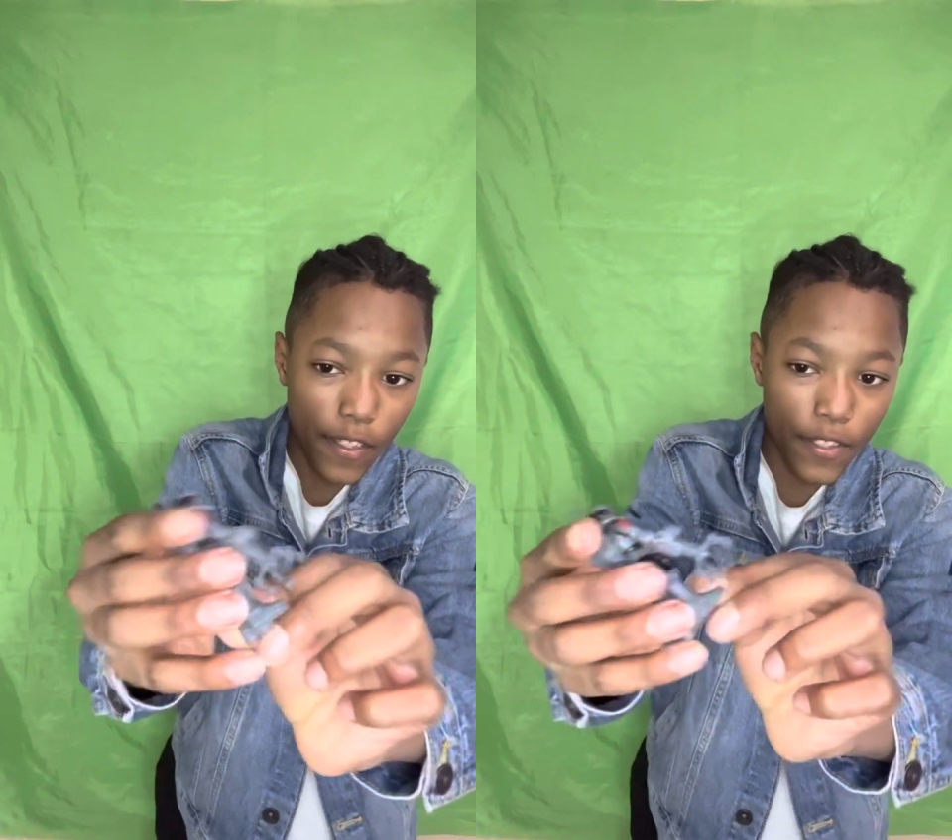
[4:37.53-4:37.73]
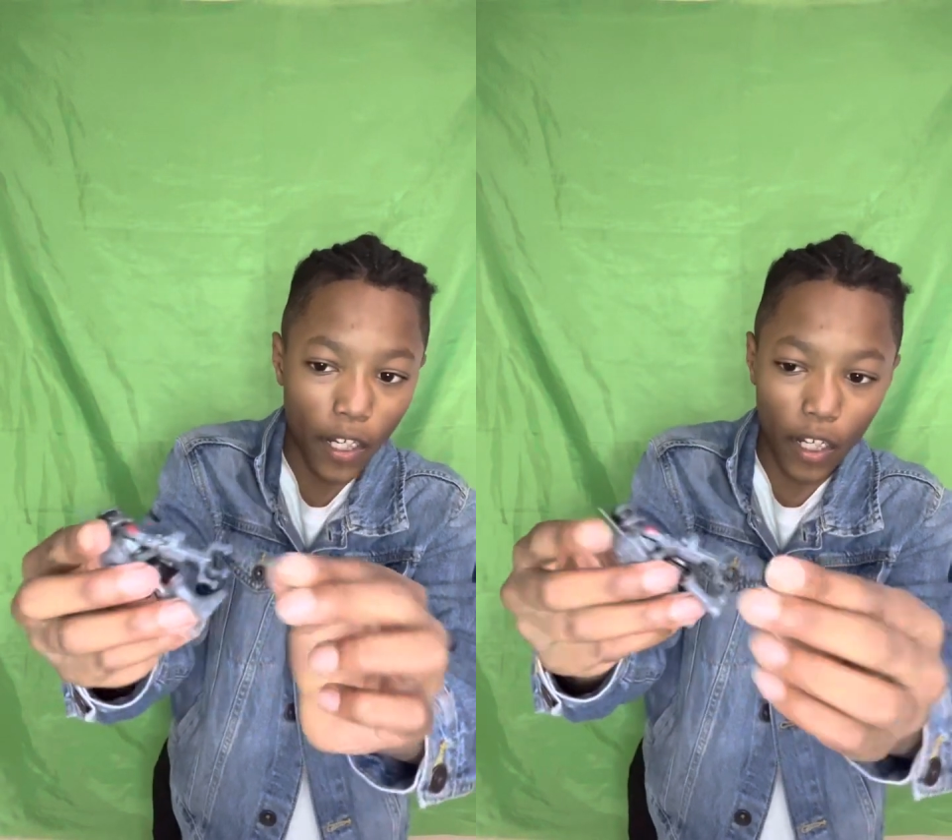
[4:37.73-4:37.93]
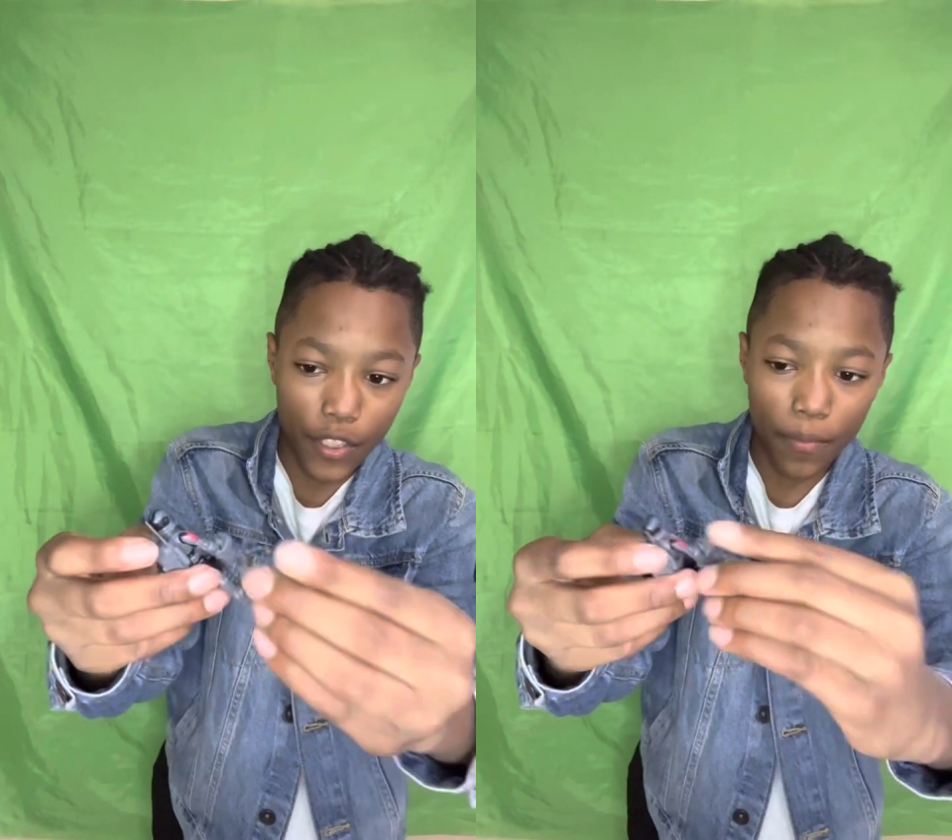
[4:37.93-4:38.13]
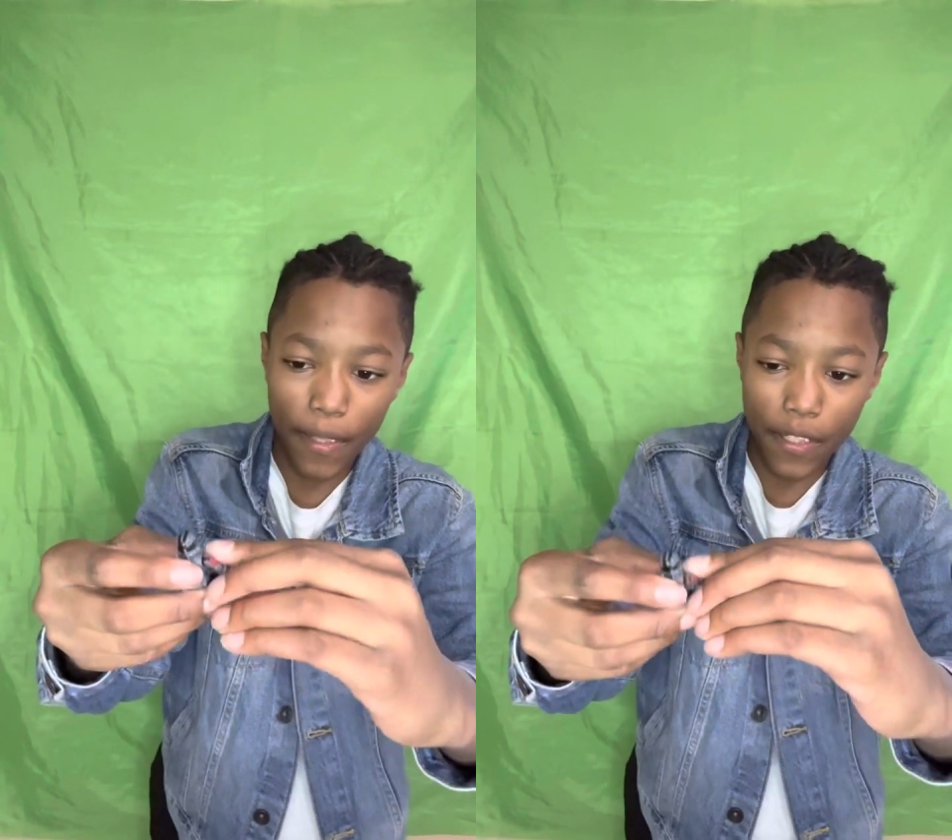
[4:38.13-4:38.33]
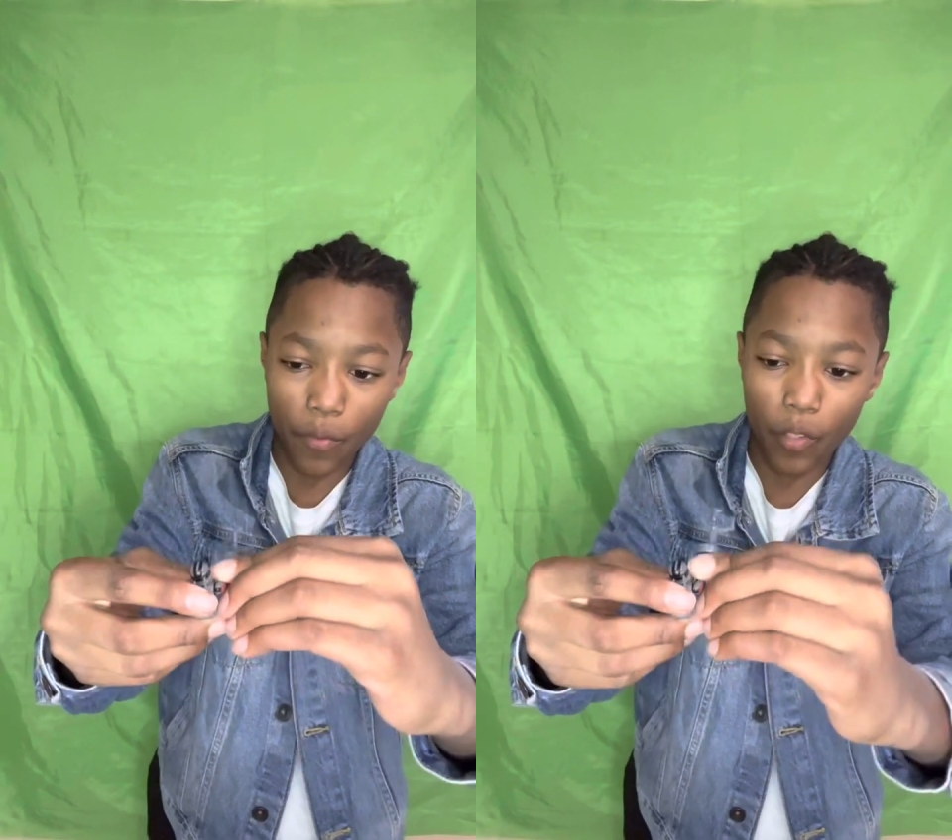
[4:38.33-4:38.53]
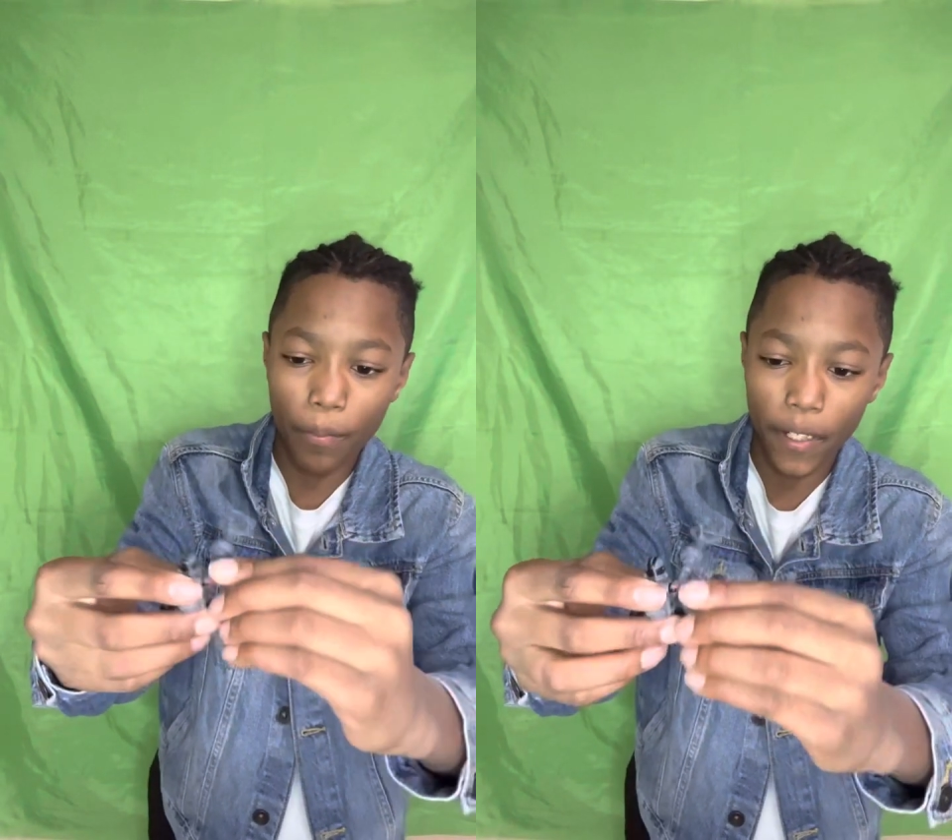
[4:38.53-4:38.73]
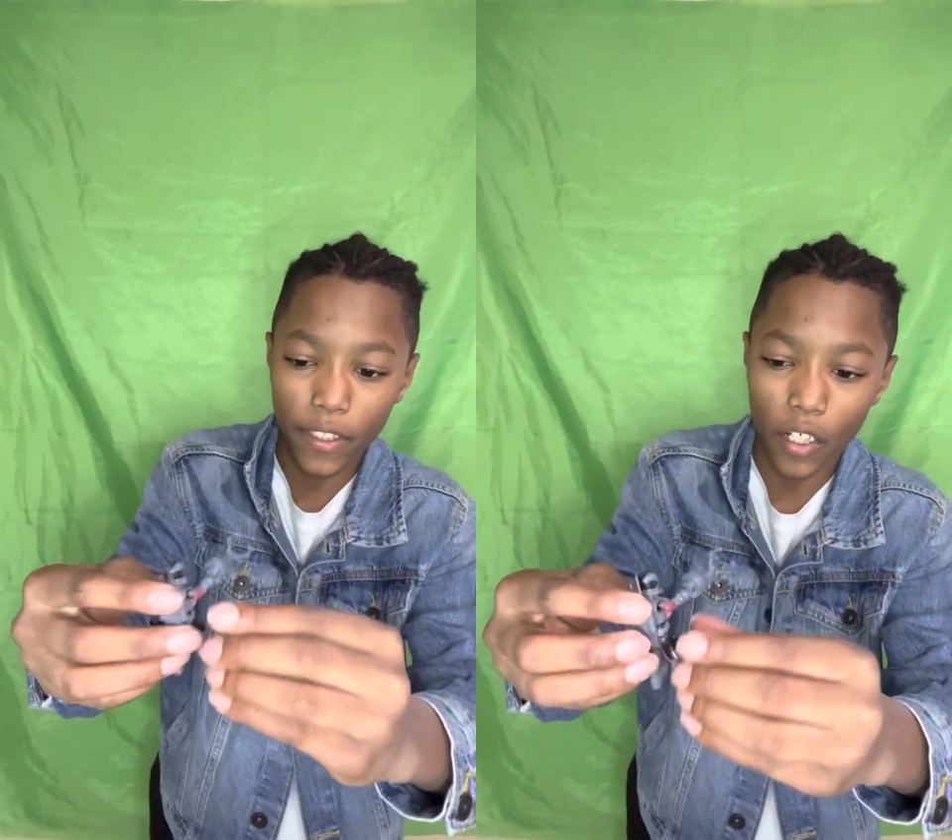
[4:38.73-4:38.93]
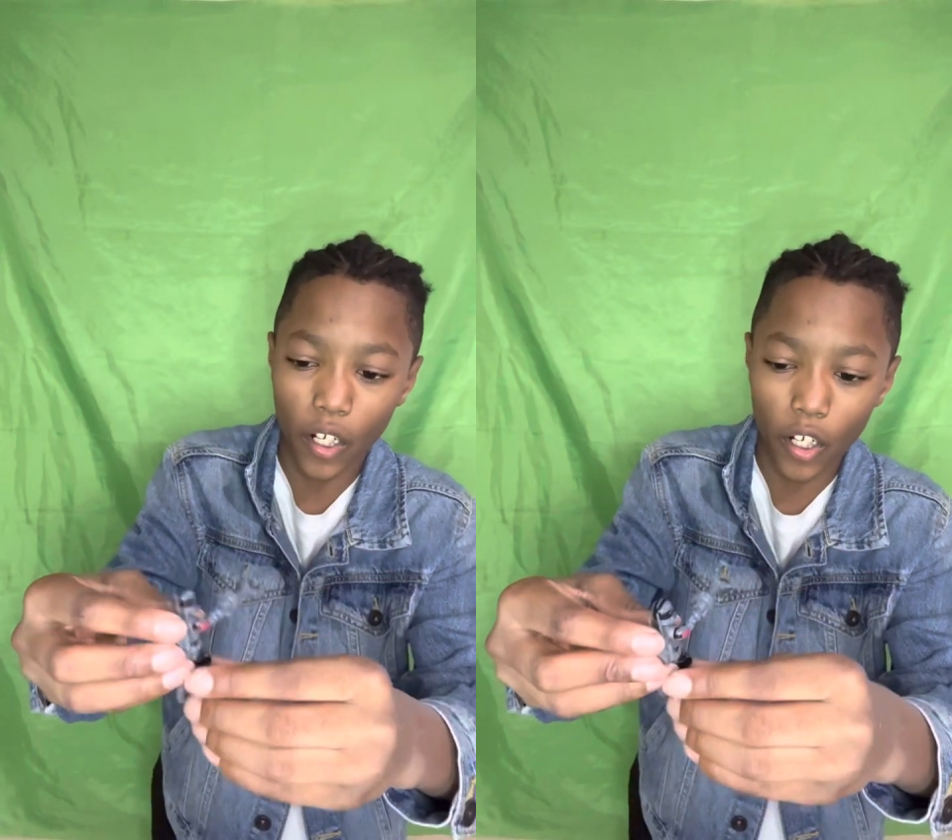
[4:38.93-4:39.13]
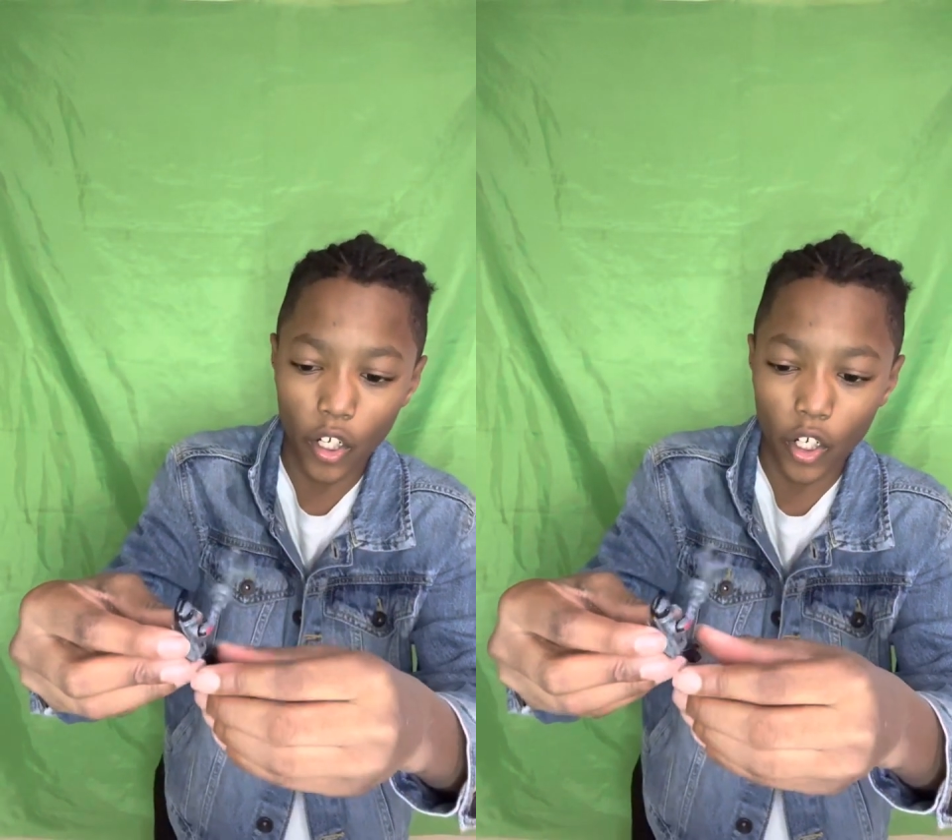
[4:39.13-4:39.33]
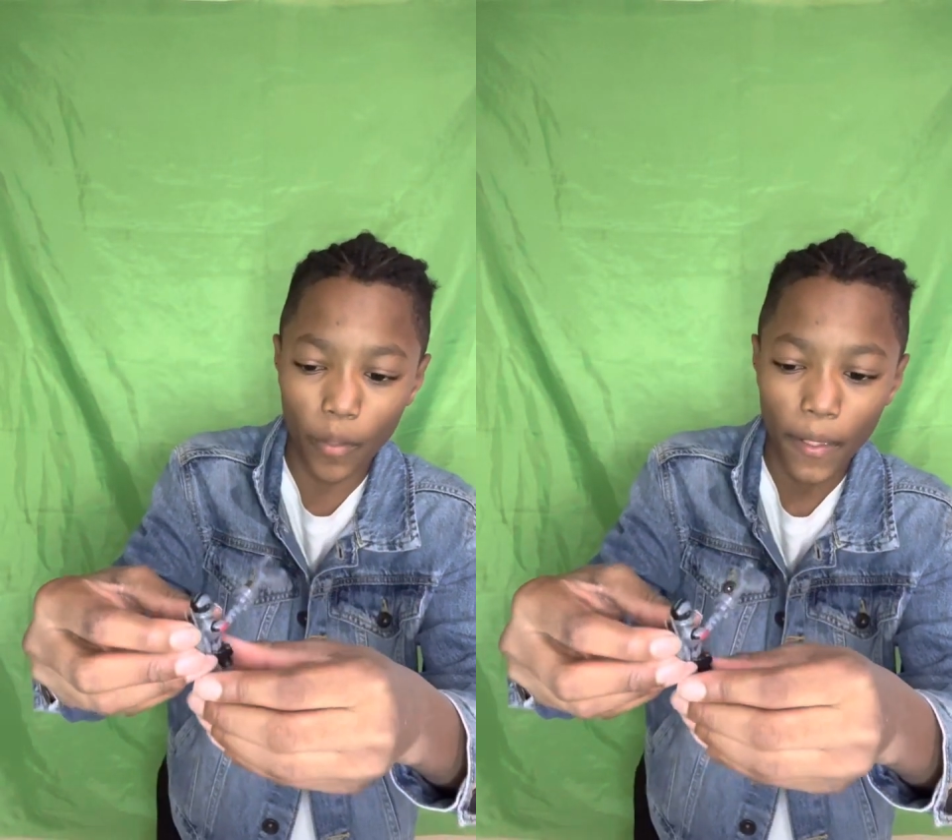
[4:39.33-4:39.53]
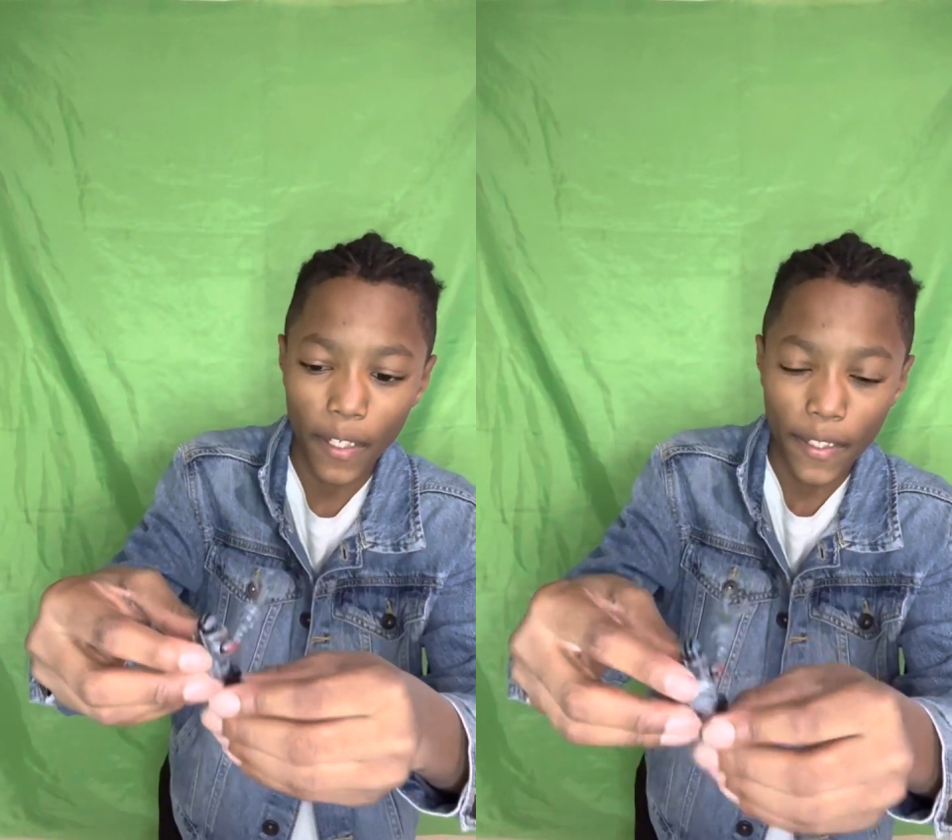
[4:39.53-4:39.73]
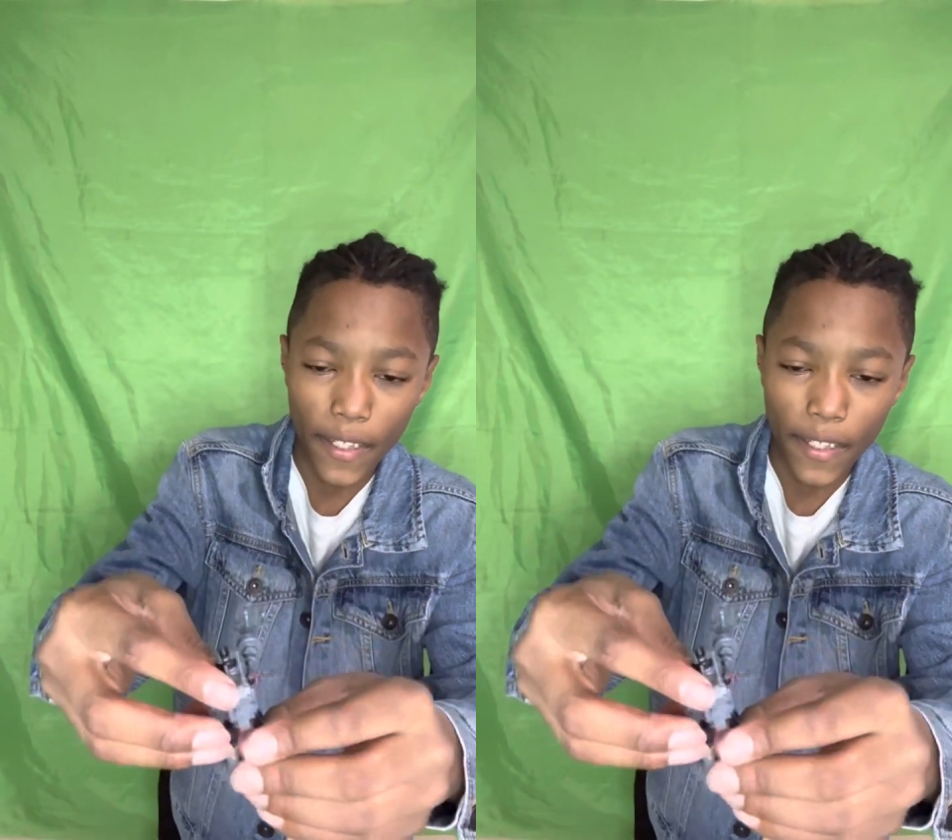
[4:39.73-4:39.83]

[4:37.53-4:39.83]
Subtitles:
is awesome. He has a robotic arm.